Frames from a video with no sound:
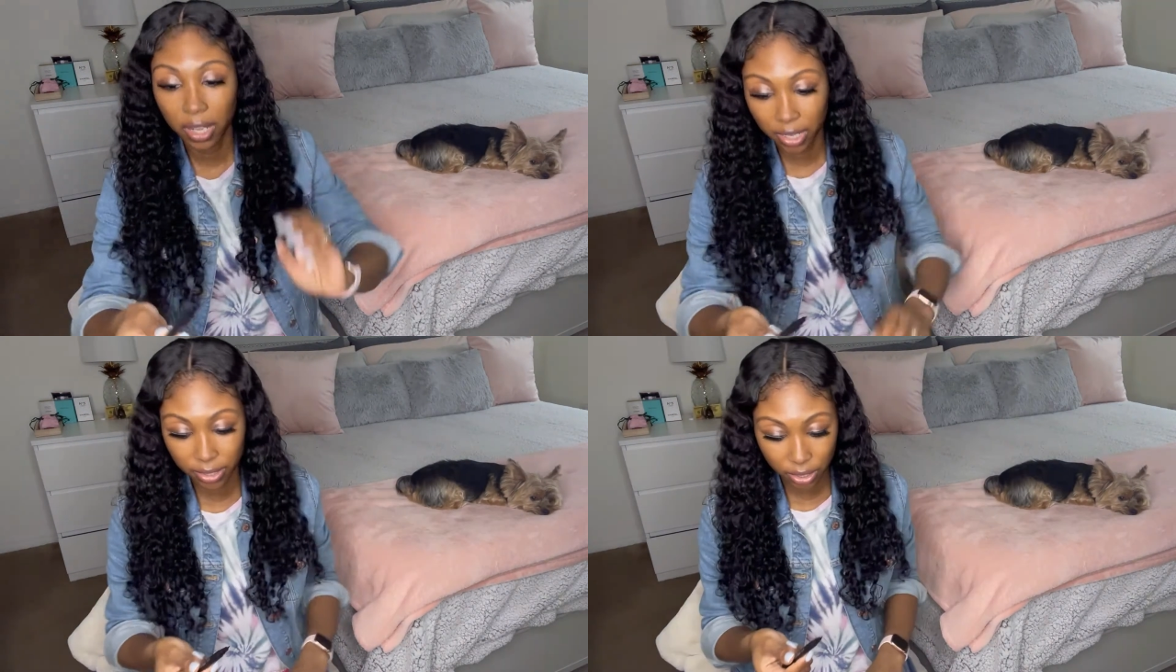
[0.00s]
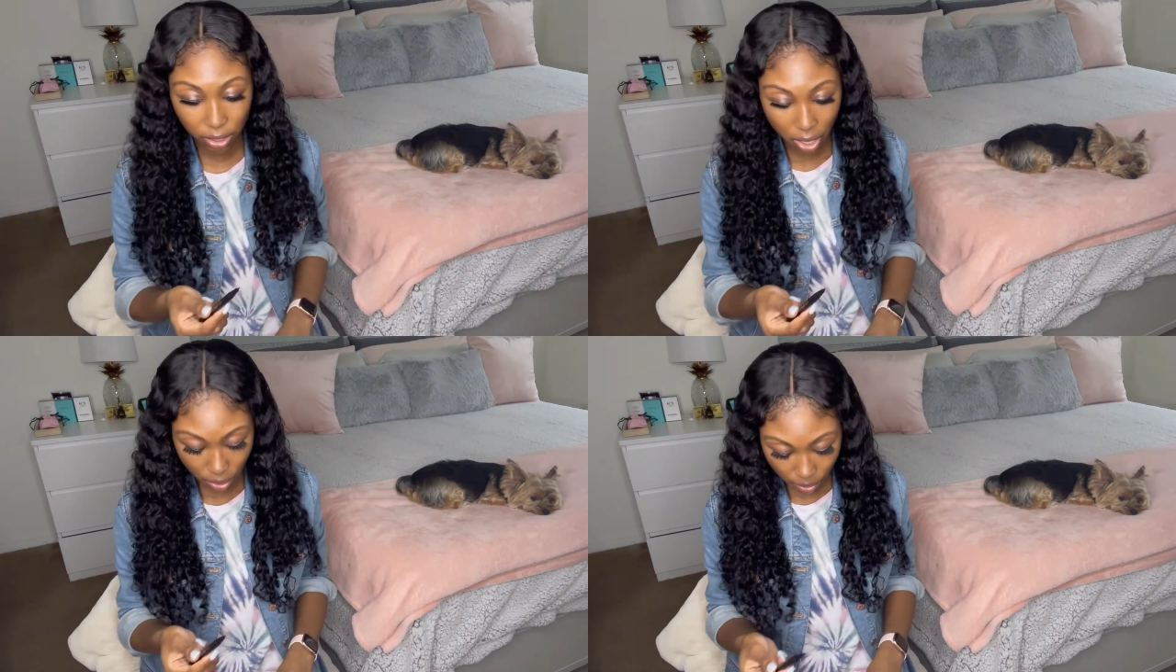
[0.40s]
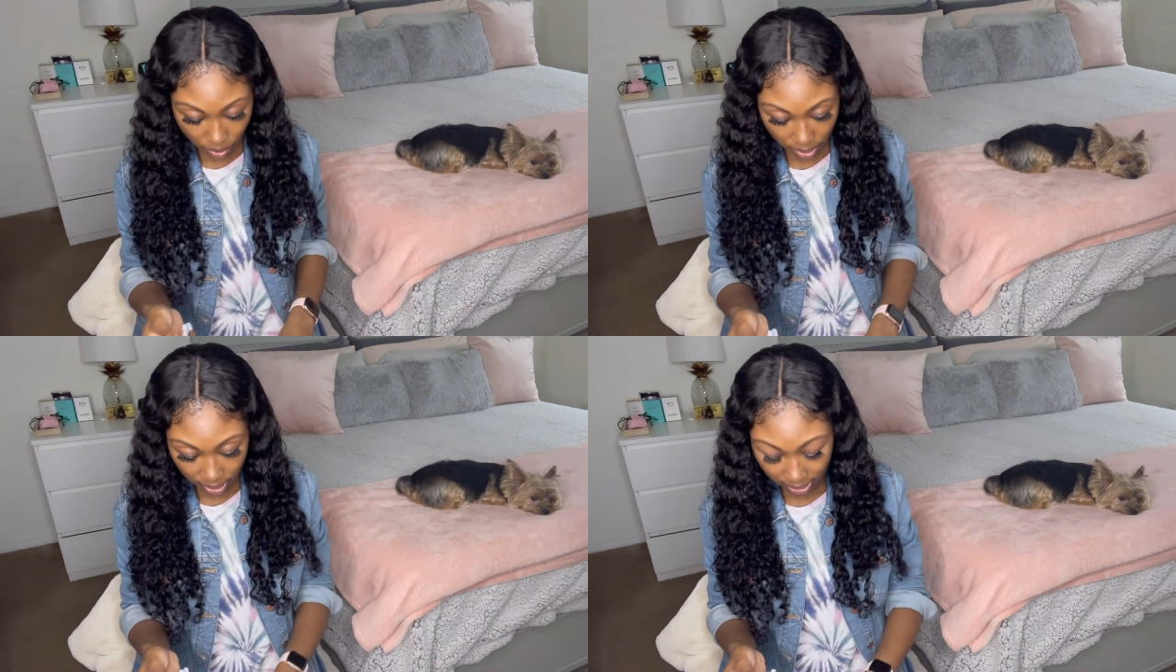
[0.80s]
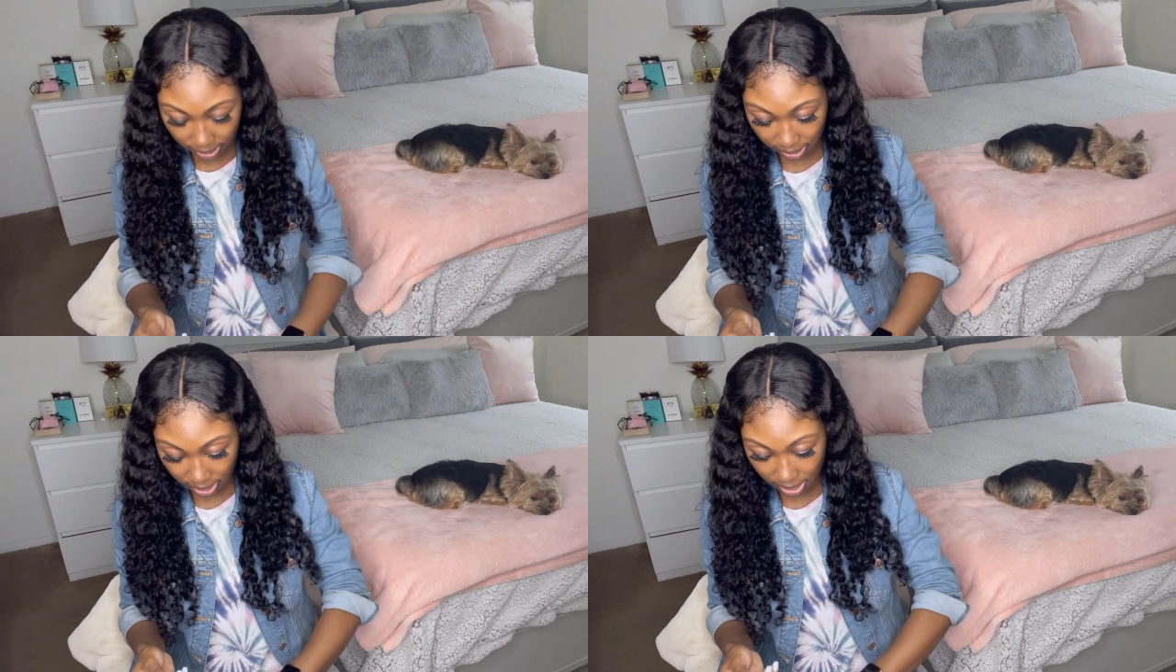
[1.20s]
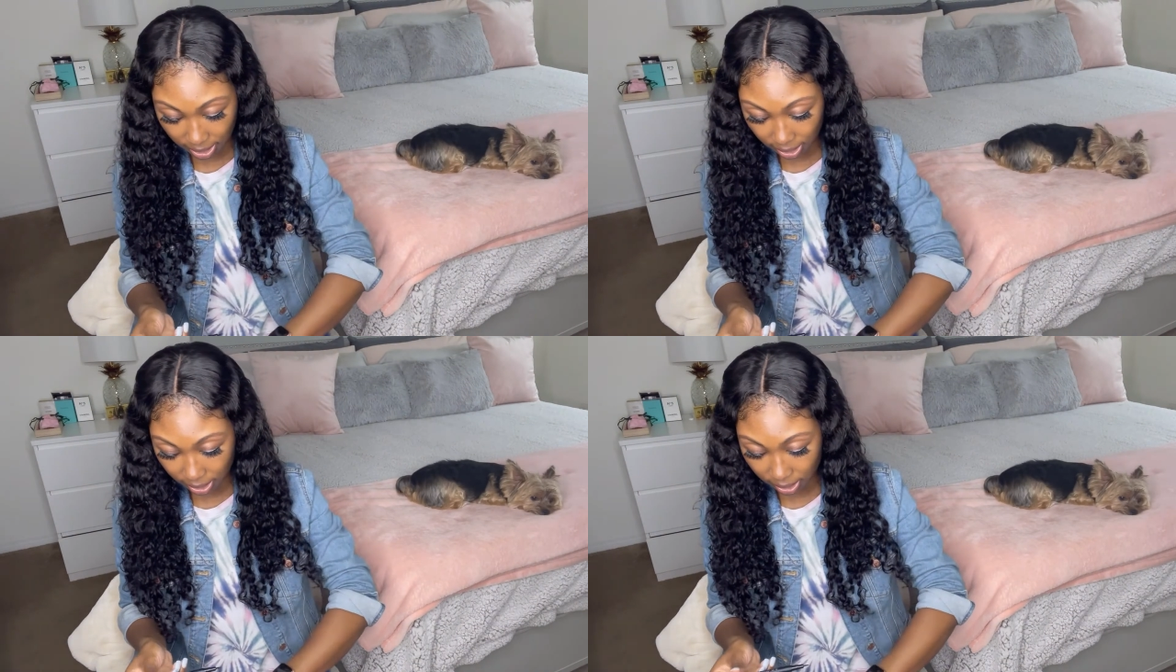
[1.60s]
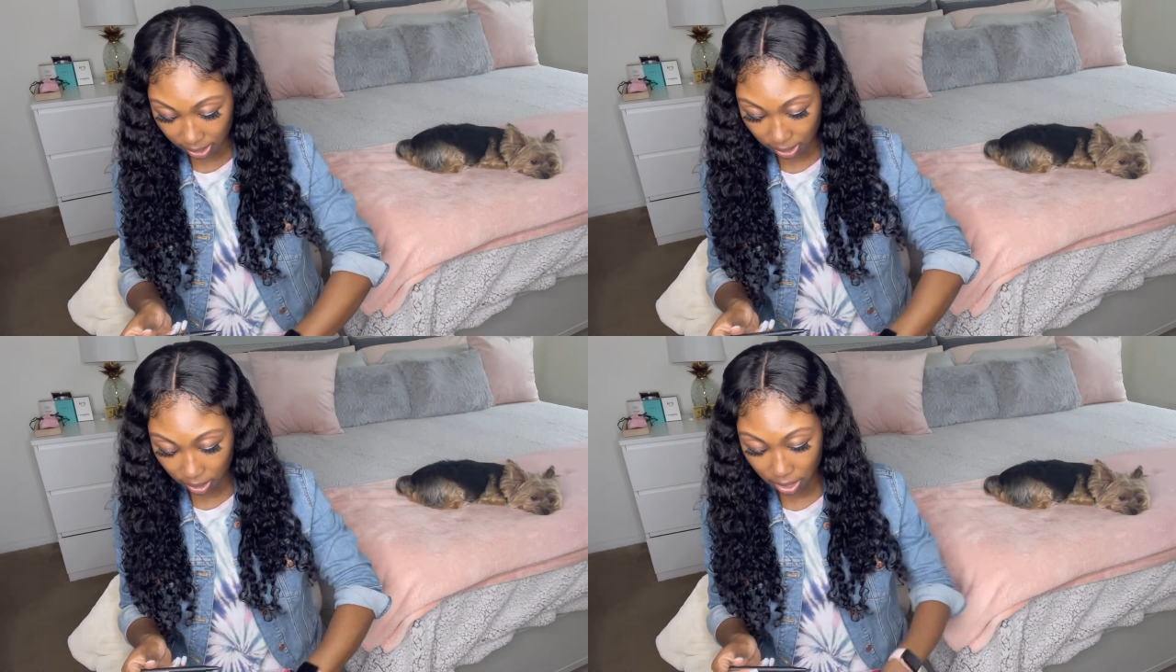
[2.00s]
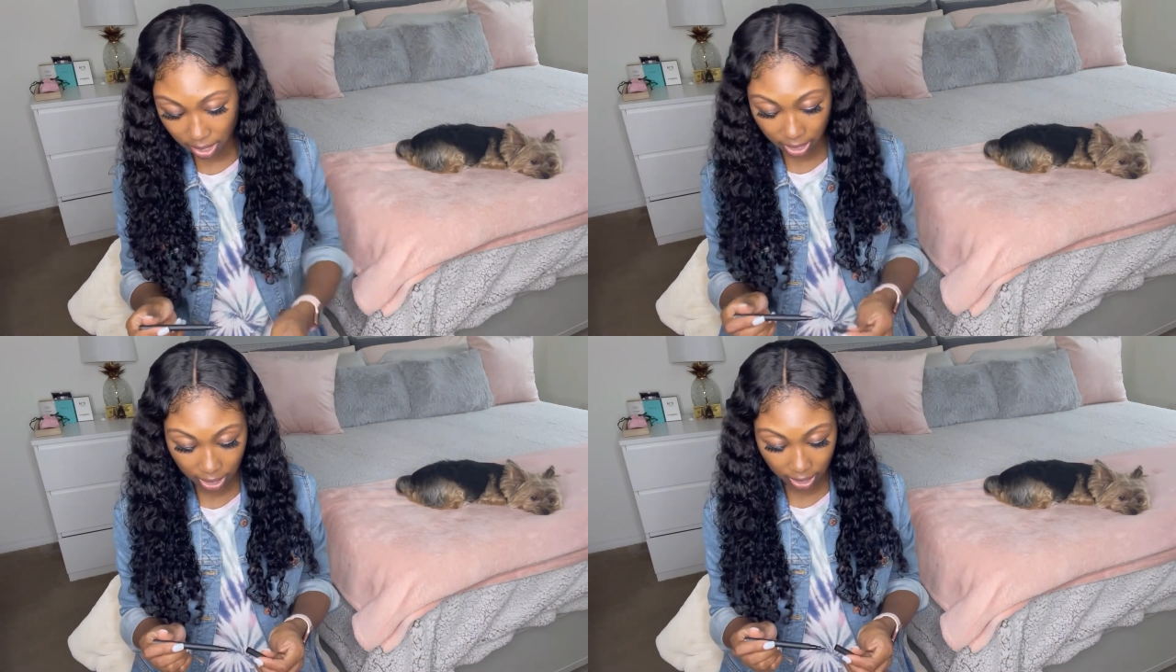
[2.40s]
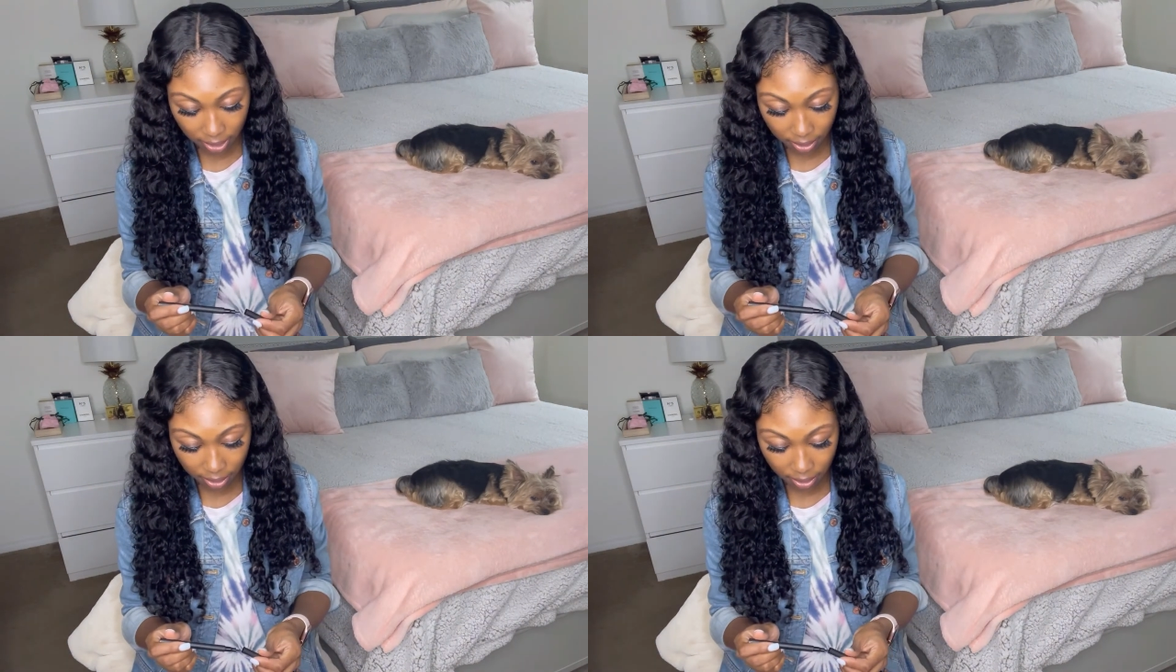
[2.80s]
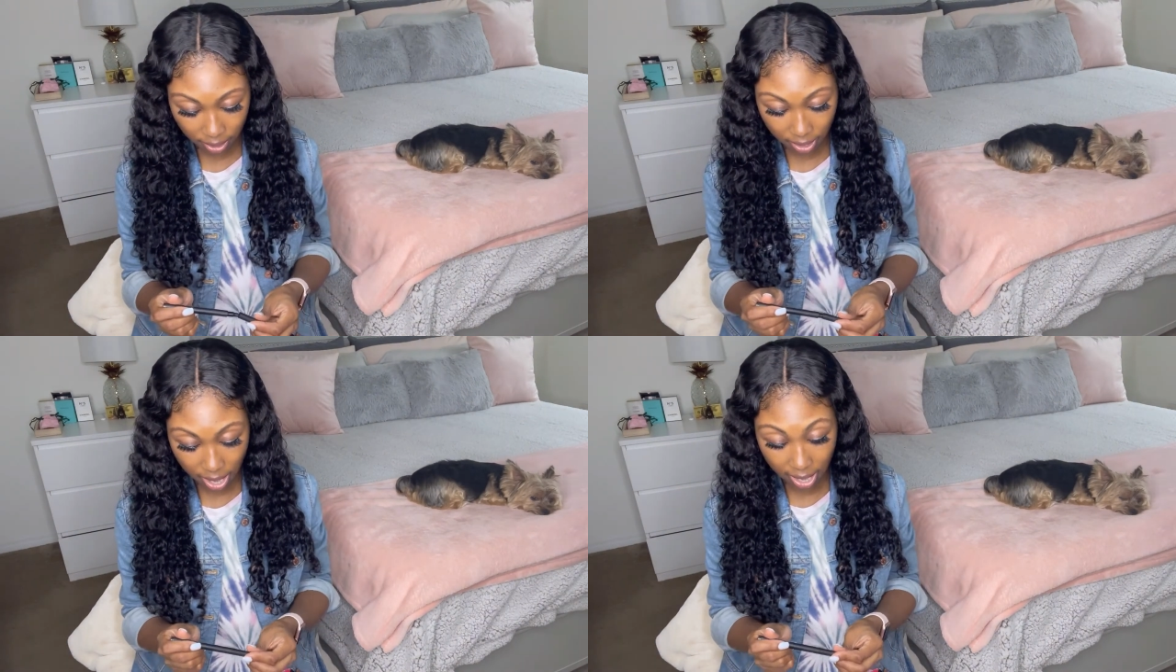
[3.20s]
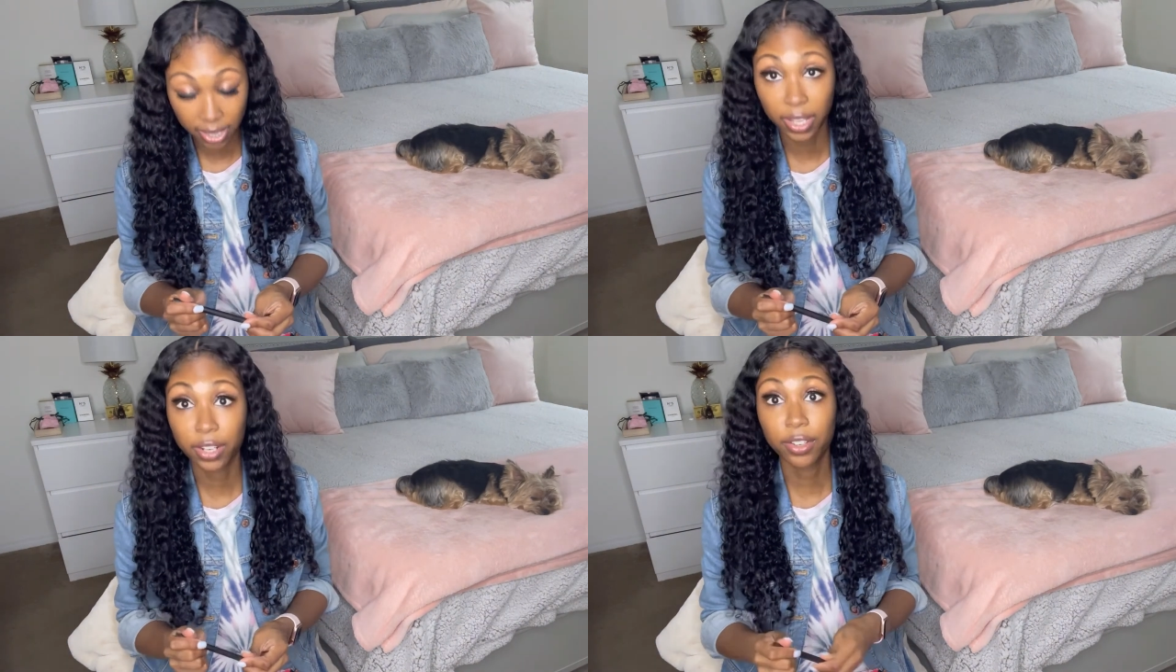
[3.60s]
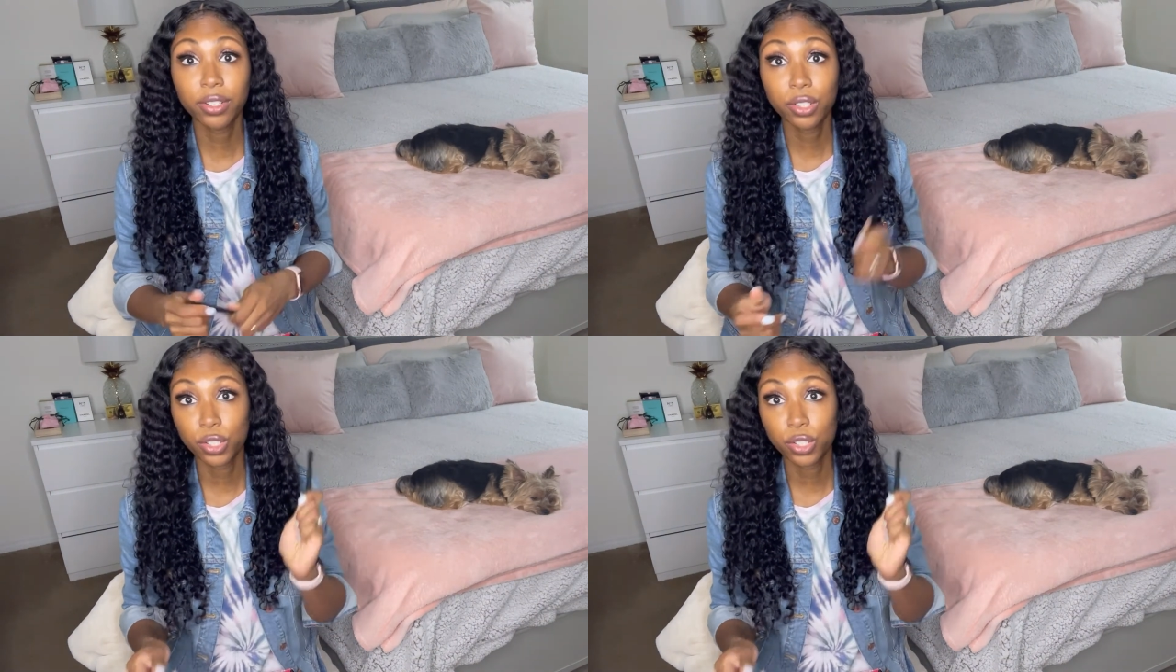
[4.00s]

And so this is, again, an eyeliner.